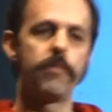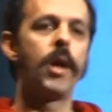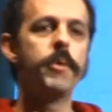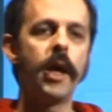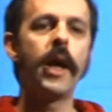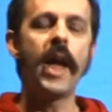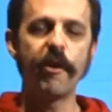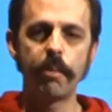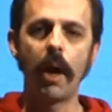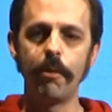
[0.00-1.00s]
I mean, I
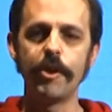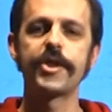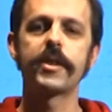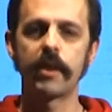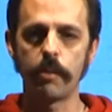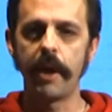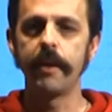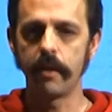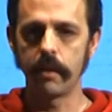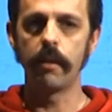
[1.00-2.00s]
have published quite
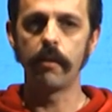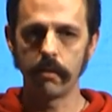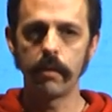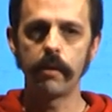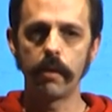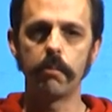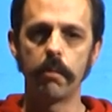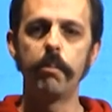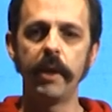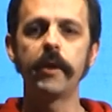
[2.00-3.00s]
a
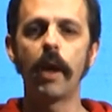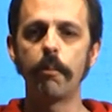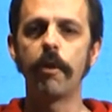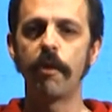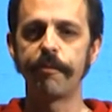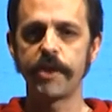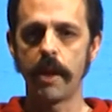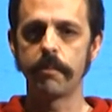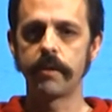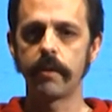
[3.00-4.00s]
big number of
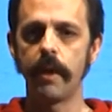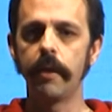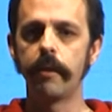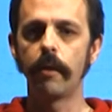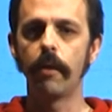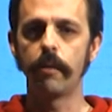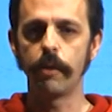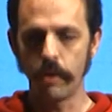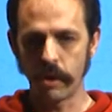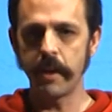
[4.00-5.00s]
gems. And so
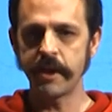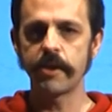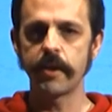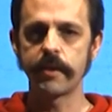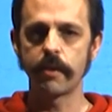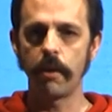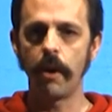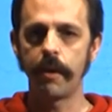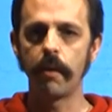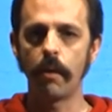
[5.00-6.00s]
your question is
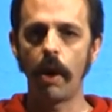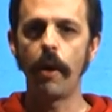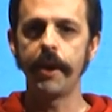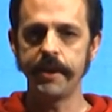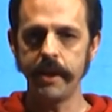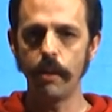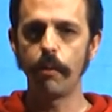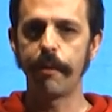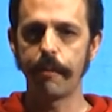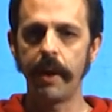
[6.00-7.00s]
about how I deal
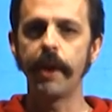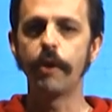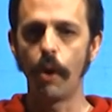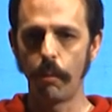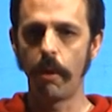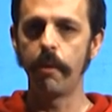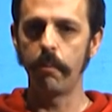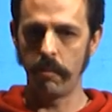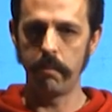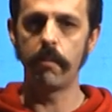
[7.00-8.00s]
with when I don't want
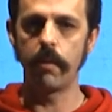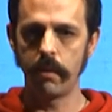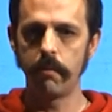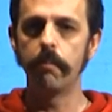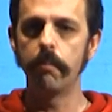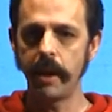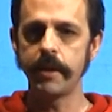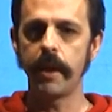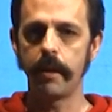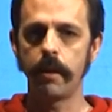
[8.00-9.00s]
to
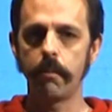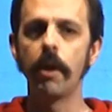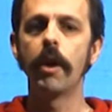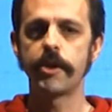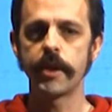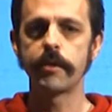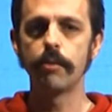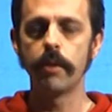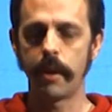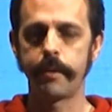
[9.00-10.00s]
maintain them. I just
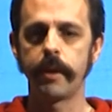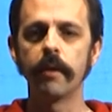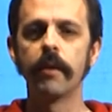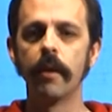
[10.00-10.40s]
do nothing.